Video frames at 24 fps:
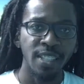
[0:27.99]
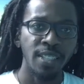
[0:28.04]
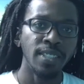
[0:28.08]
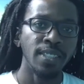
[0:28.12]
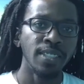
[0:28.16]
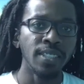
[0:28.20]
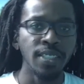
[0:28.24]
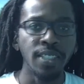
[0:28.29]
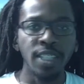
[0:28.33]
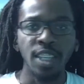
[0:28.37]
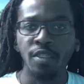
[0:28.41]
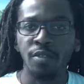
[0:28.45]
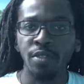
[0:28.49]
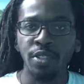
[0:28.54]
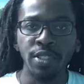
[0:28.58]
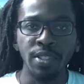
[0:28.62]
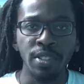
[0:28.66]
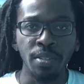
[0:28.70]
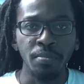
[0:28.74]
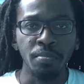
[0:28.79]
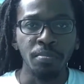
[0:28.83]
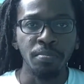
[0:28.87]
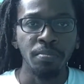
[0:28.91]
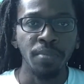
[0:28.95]
just give you
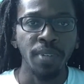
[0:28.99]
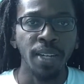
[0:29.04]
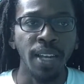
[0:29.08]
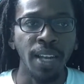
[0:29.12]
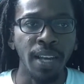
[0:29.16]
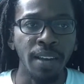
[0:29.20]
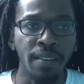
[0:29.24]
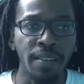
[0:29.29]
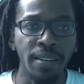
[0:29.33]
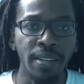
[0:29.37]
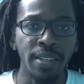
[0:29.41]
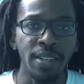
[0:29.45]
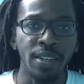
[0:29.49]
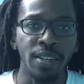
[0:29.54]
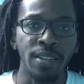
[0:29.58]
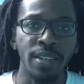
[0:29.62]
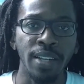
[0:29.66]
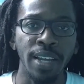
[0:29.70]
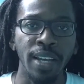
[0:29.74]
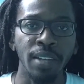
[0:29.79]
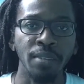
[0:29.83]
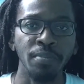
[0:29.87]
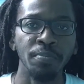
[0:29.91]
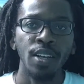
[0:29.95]
some clarity on
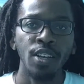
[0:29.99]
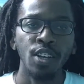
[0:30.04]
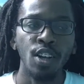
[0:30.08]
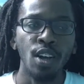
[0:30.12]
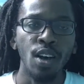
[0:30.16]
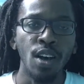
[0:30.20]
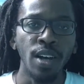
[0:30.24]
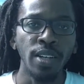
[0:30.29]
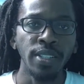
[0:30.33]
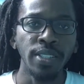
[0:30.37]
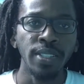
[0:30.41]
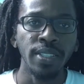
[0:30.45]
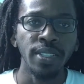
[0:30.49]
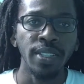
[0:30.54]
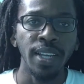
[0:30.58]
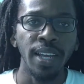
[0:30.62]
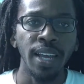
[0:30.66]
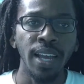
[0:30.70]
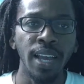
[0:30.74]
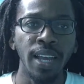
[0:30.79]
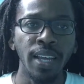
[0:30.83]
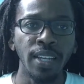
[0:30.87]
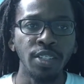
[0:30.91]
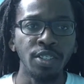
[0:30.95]
that. Loss
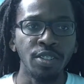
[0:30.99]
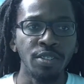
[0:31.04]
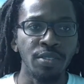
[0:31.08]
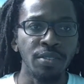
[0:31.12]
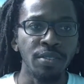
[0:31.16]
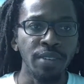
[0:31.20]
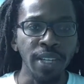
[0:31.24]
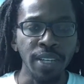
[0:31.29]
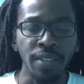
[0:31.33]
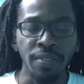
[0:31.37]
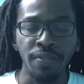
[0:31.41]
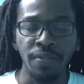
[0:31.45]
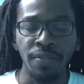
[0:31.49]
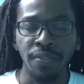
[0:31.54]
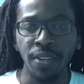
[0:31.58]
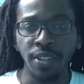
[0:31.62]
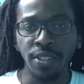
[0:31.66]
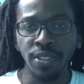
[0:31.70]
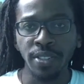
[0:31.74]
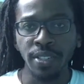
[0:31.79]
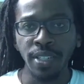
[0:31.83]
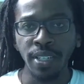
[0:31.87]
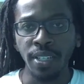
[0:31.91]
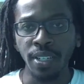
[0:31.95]
and grief.
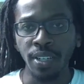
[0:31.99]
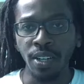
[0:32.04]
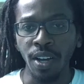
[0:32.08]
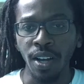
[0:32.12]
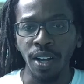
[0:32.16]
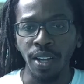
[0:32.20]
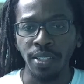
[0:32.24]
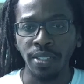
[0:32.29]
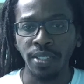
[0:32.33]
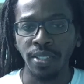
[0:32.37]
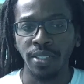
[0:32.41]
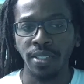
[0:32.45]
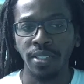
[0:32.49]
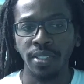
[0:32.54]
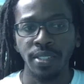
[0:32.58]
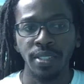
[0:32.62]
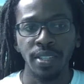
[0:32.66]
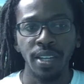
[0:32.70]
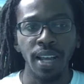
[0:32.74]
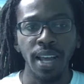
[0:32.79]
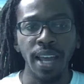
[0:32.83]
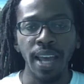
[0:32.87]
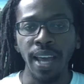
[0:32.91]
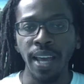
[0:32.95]
First thing, loss.
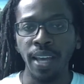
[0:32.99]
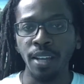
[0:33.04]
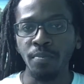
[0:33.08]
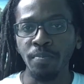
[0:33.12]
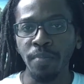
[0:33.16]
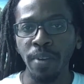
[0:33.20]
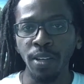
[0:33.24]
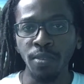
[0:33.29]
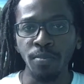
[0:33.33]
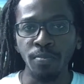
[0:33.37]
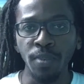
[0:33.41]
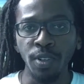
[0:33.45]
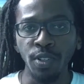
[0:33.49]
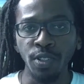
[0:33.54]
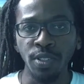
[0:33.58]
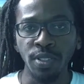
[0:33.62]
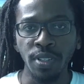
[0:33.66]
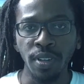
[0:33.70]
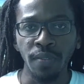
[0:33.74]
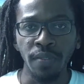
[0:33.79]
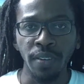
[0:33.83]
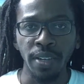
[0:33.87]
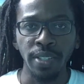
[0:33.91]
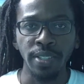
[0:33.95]
And most
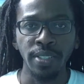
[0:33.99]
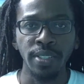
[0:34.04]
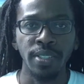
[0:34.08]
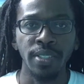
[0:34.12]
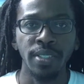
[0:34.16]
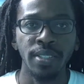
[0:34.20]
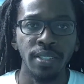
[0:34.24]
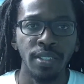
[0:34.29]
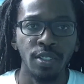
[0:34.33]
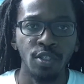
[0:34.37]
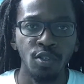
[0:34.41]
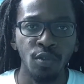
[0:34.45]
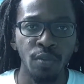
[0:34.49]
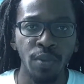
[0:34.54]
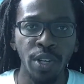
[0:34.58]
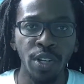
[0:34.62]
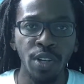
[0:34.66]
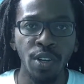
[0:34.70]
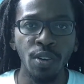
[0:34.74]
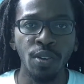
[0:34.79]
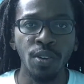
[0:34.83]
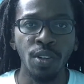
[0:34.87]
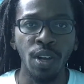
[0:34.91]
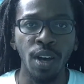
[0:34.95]
of us, we
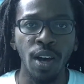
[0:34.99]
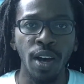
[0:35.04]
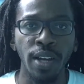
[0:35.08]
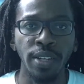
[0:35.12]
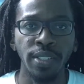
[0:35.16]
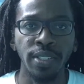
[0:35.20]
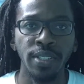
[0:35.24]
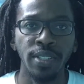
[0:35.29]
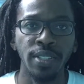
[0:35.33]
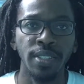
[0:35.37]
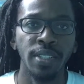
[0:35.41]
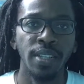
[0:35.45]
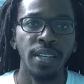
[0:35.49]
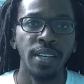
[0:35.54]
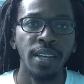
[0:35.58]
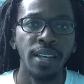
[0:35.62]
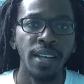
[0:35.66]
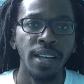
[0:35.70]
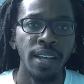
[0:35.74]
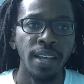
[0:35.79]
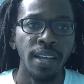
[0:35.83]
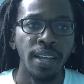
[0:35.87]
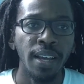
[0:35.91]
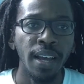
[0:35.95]
know loss.
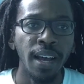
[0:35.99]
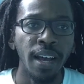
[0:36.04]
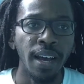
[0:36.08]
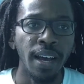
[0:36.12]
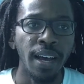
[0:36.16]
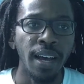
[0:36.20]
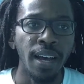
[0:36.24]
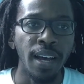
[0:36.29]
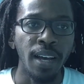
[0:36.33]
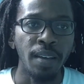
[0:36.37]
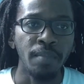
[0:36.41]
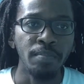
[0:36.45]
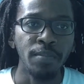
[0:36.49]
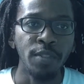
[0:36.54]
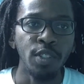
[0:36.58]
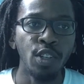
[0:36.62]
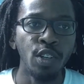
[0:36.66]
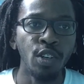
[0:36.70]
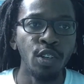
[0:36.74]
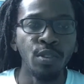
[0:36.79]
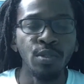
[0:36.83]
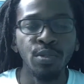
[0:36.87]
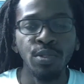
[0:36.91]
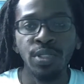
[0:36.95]
You
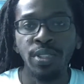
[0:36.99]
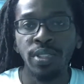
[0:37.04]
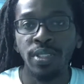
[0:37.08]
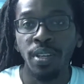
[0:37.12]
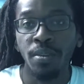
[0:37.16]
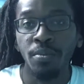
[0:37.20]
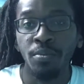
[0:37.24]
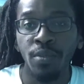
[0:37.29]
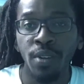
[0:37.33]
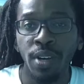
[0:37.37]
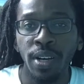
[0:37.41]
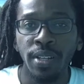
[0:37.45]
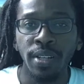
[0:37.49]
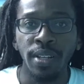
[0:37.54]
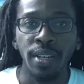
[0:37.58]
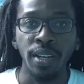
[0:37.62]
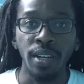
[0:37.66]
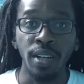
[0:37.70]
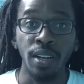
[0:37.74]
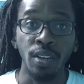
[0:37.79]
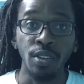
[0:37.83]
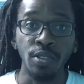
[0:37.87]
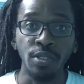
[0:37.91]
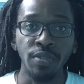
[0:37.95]
lose someone, a
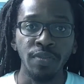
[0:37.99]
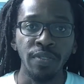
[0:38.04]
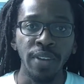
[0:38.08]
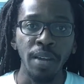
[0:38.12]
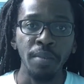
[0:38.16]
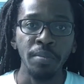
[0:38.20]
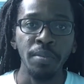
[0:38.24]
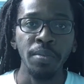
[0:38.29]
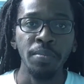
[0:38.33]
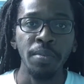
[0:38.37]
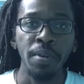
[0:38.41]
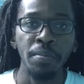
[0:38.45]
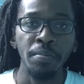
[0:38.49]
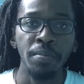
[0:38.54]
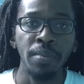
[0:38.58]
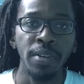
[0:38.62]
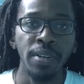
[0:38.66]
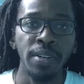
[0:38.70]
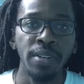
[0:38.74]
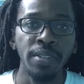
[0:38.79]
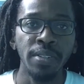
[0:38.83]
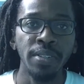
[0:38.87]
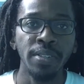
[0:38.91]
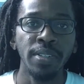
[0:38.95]
close family
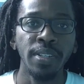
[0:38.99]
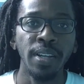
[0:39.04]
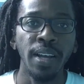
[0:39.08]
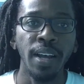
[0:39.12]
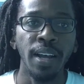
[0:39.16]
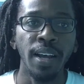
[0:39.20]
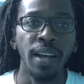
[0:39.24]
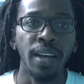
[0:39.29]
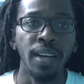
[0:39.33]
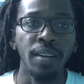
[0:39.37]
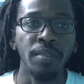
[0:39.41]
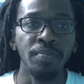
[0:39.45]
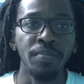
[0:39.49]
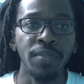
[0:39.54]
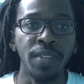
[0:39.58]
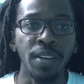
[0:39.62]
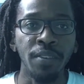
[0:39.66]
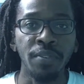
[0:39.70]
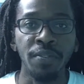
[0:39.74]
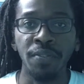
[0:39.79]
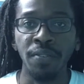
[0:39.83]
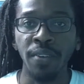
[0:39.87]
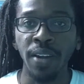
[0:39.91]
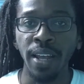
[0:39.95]
member, a
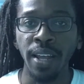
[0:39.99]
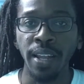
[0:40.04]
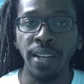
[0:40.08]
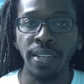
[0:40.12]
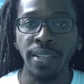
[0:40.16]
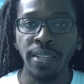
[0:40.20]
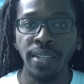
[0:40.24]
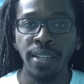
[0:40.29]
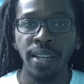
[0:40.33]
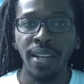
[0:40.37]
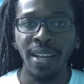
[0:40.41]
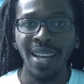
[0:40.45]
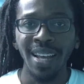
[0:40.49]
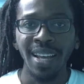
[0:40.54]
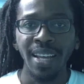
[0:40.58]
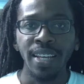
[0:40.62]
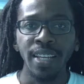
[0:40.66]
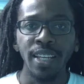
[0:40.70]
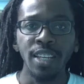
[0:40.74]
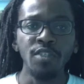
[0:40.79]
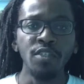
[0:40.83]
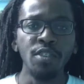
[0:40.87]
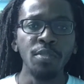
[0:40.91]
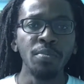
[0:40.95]
friend,
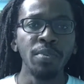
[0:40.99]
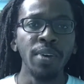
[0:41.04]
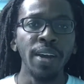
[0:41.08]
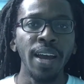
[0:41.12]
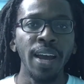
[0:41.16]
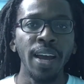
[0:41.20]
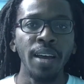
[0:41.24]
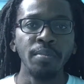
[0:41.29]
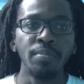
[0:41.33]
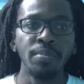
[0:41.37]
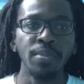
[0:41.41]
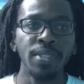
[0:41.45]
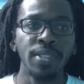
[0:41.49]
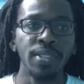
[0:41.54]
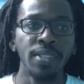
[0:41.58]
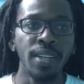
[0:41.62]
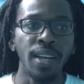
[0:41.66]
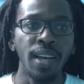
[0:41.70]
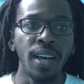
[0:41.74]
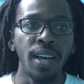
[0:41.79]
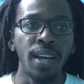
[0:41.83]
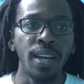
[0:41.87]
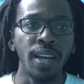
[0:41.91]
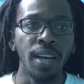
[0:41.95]
even perhaps
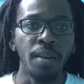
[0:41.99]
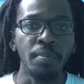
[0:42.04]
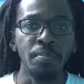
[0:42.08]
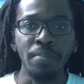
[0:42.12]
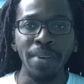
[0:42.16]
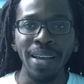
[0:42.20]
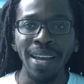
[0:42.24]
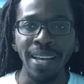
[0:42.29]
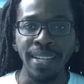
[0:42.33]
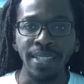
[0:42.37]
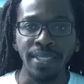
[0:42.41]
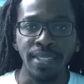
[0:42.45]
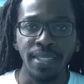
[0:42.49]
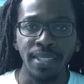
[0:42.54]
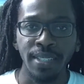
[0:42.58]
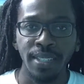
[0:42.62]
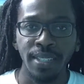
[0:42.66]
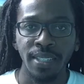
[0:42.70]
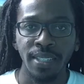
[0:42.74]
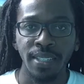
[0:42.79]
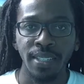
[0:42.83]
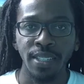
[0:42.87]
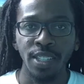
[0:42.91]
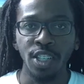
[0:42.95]
a pet,
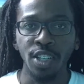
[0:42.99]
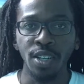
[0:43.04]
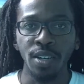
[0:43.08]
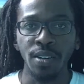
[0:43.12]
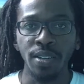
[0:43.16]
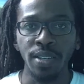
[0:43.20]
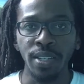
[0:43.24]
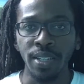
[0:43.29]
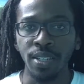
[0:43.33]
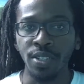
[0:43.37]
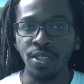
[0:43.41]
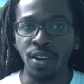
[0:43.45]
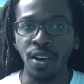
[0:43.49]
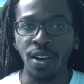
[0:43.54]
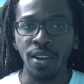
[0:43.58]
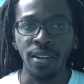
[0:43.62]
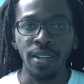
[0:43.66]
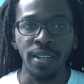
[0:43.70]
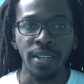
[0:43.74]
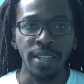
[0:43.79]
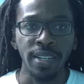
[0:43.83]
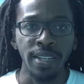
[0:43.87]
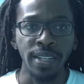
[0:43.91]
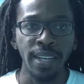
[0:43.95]
your dog
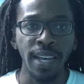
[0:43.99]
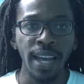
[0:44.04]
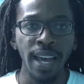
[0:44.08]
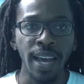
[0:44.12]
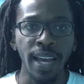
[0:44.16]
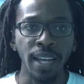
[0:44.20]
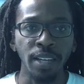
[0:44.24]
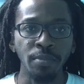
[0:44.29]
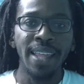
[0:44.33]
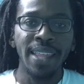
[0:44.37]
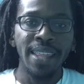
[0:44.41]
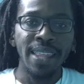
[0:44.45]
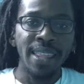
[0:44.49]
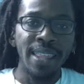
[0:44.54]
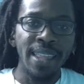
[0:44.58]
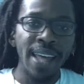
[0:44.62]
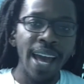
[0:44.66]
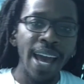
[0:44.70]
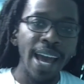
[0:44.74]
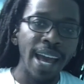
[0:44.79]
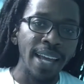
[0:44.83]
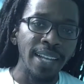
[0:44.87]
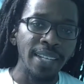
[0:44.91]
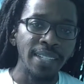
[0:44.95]
or your cat.
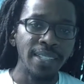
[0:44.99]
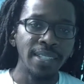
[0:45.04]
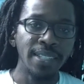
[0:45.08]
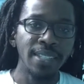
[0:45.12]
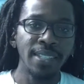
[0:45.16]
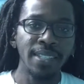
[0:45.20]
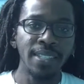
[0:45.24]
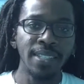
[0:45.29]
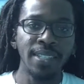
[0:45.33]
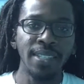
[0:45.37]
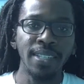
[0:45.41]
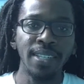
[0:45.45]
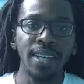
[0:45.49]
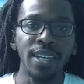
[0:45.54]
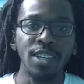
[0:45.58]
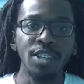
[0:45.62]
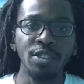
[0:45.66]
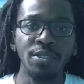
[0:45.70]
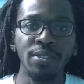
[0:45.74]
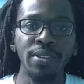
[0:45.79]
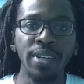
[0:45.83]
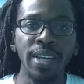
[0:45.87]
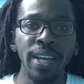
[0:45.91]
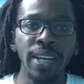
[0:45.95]
That can
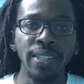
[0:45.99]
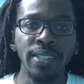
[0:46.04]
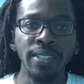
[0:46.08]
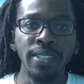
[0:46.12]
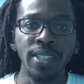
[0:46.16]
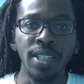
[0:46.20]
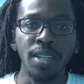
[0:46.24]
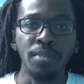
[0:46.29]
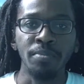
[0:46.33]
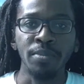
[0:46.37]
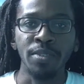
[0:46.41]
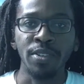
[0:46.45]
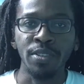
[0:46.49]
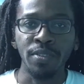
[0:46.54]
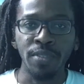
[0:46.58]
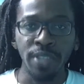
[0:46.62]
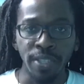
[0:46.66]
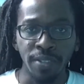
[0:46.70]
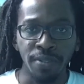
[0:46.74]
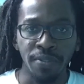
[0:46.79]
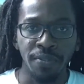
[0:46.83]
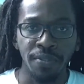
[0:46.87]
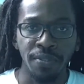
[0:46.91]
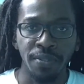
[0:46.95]
create some
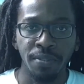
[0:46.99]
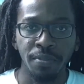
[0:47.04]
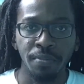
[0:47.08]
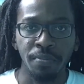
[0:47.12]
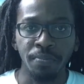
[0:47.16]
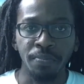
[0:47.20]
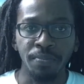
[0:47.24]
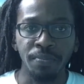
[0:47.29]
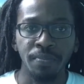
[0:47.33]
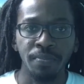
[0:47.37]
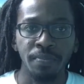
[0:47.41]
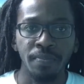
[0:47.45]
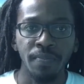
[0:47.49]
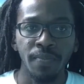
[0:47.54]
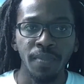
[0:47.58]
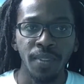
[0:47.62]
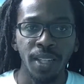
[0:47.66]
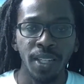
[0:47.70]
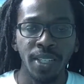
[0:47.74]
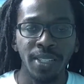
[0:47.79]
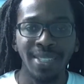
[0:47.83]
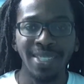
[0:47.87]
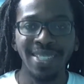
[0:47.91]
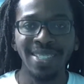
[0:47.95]
grief,
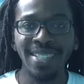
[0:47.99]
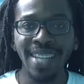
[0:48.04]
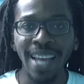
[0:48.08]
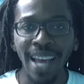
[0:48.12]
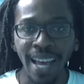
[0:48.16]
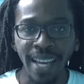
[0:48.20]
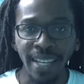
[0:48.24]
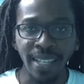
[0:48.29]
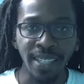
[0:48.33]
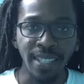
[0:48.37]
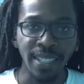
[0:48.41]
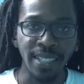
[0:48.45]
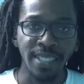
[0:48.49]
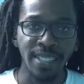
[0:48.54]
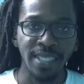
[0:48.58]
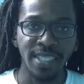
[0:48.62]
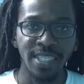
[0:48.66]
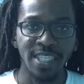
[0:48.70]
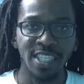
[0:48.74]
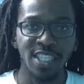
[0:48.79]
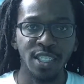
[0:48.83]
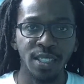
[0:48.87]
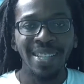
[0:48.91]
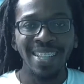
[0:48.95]

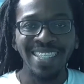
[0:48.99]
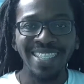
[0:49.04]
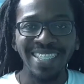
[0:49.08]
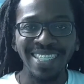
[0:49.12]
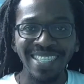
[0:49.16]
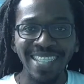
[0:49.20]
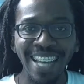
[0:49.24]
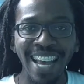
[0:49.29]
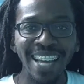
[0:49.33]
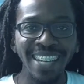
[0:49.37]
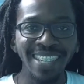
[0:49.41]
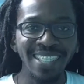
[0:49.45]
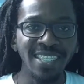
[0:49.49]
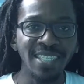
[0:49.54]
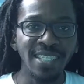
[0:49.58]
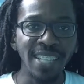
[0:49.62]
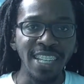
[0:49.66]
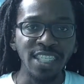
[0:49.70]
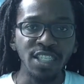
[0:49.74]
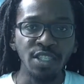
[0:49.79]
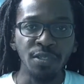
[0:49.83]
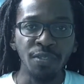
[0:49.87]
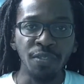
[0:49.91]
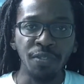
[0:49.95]
sadness. The sadness
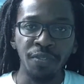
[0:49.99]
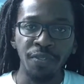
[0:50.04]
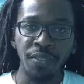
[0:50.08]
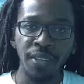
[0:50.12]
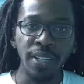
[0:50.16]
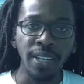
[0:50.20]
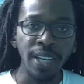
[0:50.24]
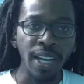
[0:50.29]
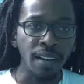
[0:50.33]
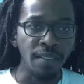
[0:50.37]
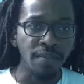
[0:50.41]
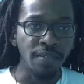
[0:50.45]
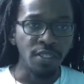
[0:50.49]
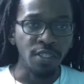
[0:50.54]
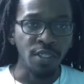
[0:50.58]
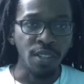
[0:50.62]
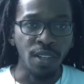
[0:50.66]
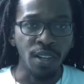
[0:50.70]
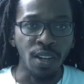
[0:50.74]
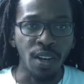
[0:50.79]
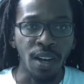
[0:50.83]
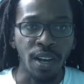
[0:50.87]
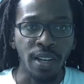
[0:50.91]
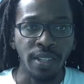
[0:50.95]
that you feel after a
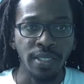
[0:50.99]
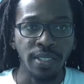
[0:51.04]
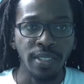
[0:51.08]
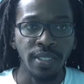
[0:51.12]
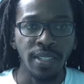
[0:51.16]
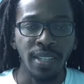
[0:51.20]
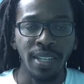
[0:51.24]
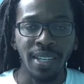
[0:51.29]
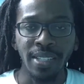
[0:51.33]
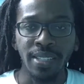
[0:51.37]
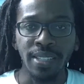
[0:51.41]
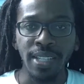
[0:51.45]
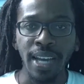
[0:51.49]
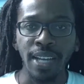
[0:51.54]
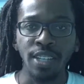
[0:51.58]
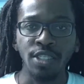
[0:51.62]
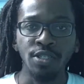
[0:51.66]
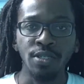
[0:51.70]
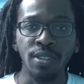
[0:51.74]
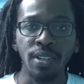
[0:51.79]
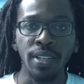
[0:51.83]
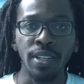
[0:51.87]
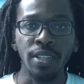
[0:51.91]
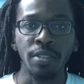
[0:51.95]
loss is
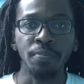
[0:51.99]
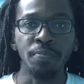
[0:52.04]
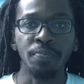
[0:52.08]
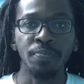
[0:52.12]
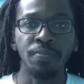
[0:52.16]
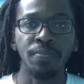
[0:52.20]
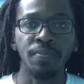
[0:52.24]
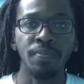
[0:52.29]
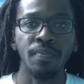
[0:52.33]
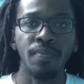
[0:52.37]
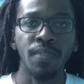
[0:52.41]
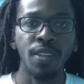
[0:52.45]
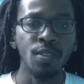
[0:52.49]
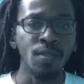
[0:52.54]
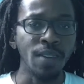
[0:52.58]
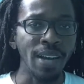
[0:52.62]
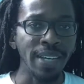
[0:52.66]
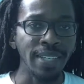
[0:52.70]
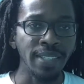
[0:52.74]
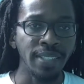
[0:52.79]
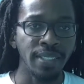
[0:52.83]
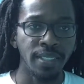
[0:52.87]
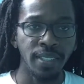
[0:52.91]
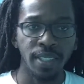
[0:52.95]
actually
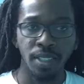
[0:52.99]
quite